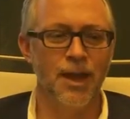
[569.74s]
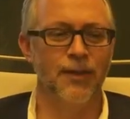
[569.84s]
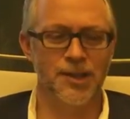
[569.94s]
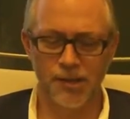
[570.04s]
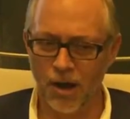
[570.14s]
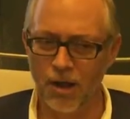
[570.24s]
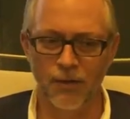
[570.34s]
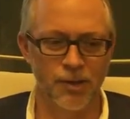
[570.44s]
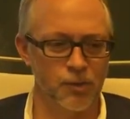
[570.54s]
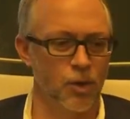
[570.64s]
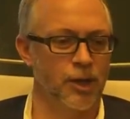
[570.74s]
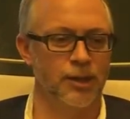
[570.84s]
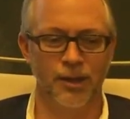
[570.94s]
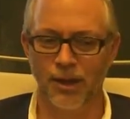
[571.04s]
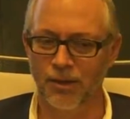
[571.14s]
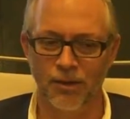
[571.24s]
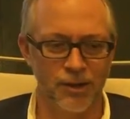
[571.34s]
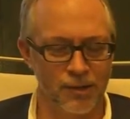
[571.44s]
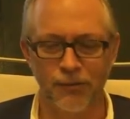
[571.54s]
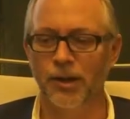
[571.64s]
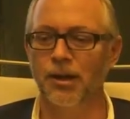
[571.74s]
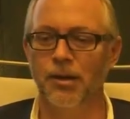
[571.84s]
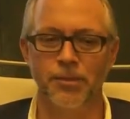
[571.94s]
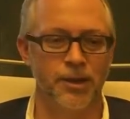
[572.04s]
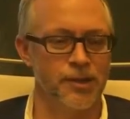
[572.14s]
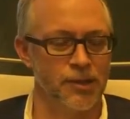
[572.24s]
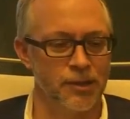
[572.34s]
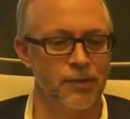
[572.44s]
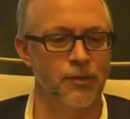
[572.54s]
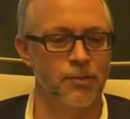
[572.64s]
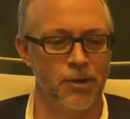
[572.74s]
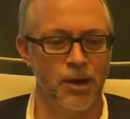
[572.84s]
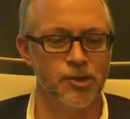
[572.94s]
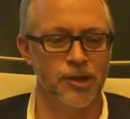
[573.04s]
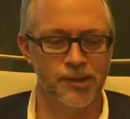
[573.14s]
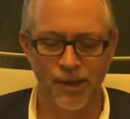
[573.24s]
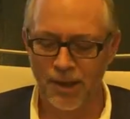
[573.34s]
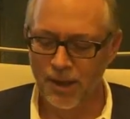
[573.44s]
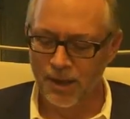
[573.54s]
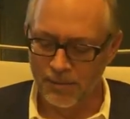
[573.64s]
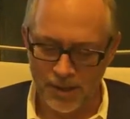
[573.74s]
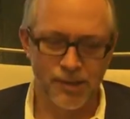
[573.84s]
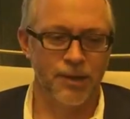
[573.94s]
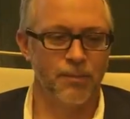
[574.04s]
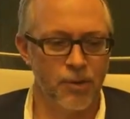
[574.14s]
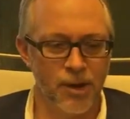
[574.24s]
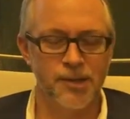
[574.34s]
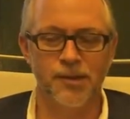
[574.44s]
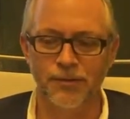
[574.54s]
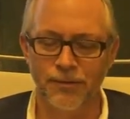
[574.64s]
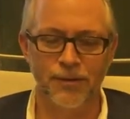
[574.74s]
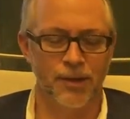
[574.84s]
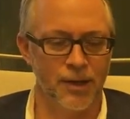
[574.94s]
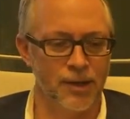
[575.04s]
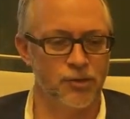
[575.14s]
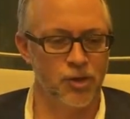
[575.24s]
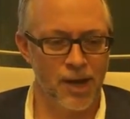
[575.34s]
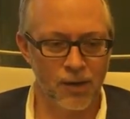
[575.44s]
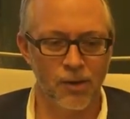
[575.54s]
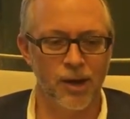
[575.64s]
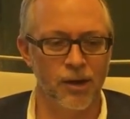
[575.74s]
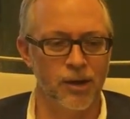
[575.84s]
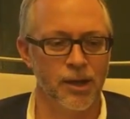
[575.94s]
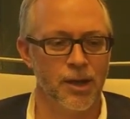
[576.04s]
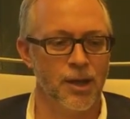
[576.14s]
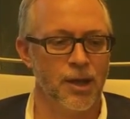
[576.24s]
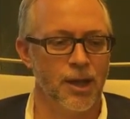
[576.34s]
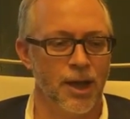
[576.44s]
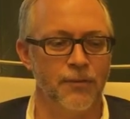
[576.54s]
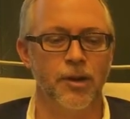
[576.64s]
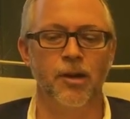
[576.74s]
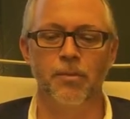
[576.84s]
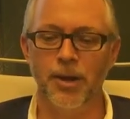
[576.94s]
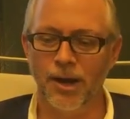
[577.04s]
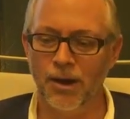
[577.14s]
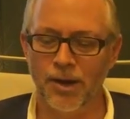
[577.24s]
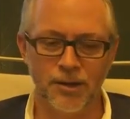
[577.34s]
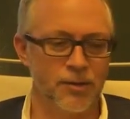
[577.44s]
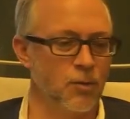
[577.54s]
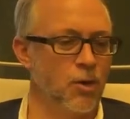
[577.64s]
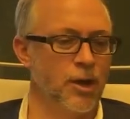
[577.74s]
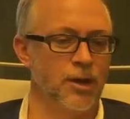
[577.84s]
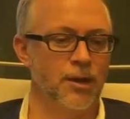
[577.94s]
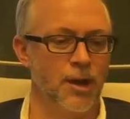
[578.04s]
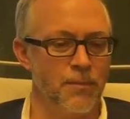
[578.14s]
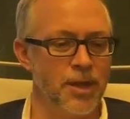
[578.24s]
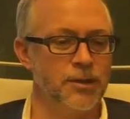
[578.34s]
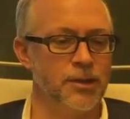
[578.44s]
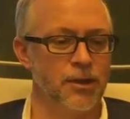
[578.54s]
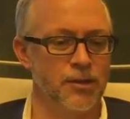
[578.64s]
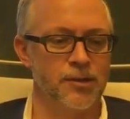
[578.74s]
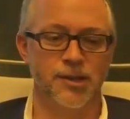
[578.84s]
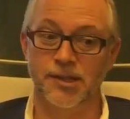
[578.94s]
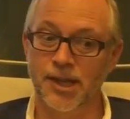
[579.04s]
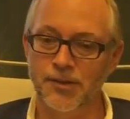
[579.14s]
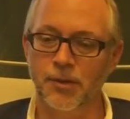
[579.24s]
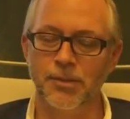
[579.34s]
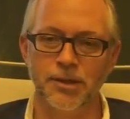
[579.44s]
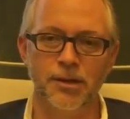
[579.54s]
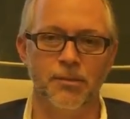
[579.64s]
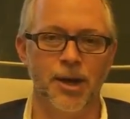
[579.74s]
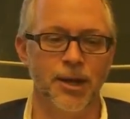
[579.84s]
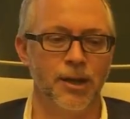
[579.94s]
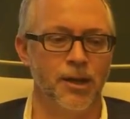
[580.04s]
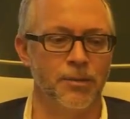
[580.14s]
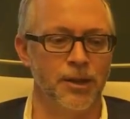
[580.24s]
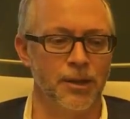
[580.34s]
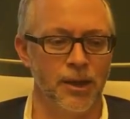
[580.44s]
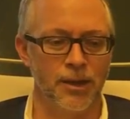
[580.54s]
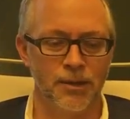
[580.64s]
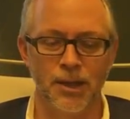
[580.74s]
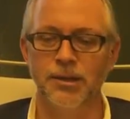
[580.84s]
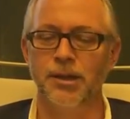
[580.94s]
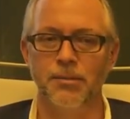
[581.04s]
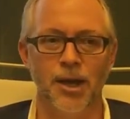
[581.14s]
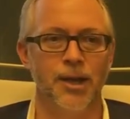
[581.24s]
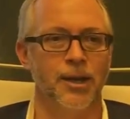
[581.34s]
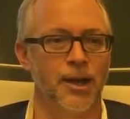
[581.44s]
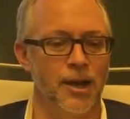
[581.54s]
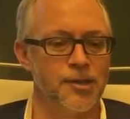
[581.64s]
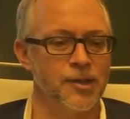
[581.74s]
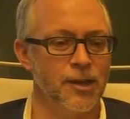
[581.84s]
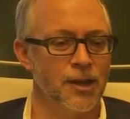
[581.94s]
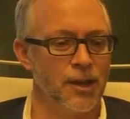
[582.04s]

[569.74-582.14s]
And that's all of us working together in different companies on different projects. But it's an impressive uh, track record. And if you compare it to what a mid-tier, successful mid-tier mining company like Lundin Mining has,